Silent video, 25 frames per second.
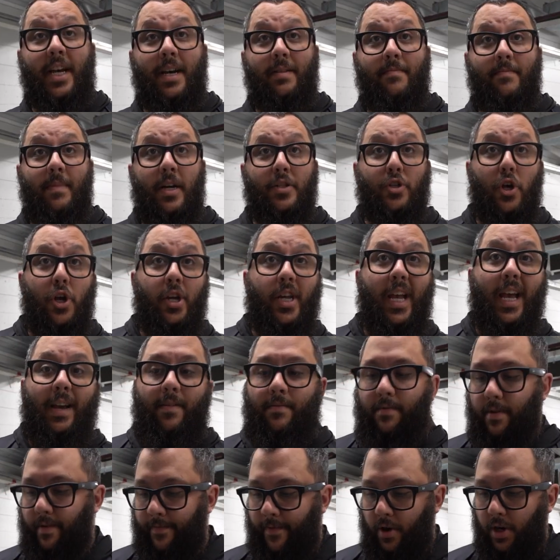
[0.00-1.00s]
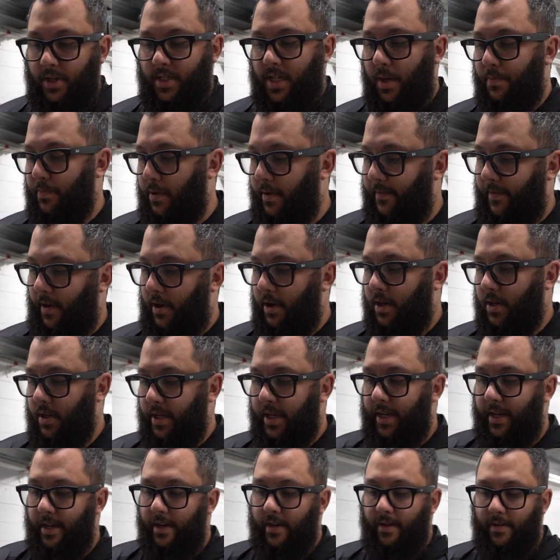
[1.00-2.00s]
it. That's all you get. Very simple, very
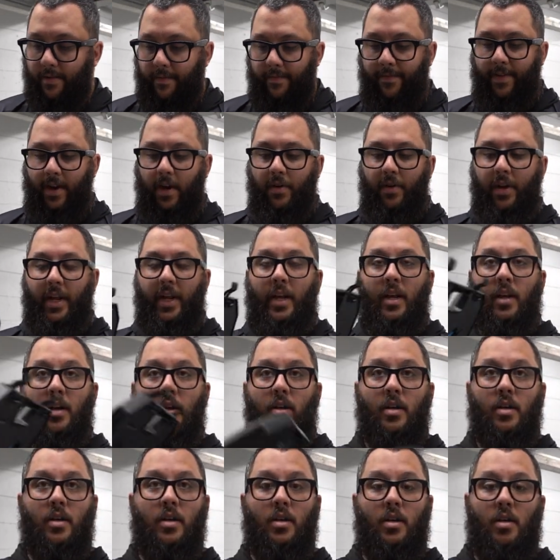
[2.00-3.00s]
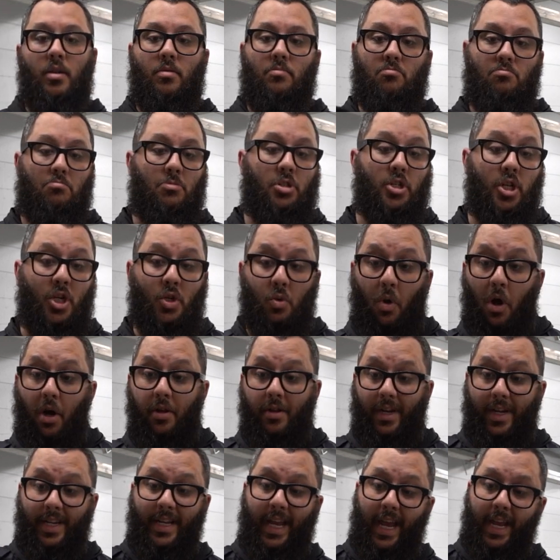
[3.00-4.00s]
clean, very good
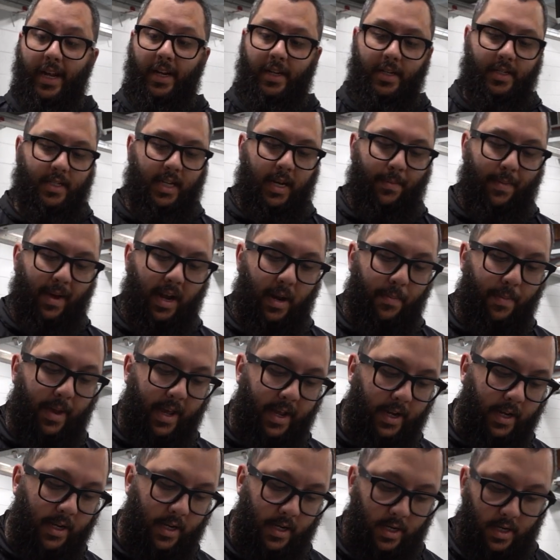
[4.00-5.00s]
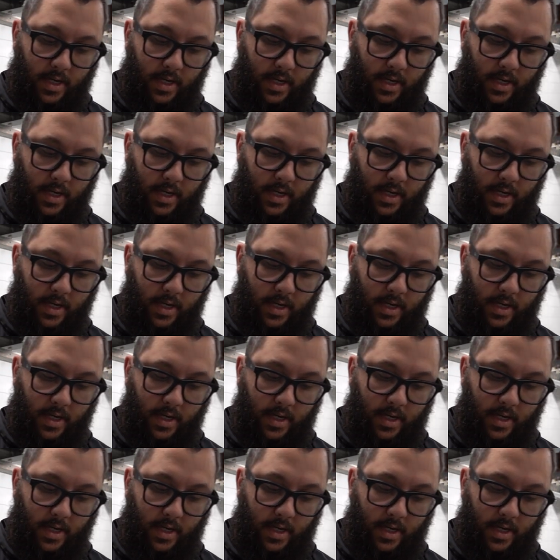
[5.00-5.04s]
quality case. I'm not a big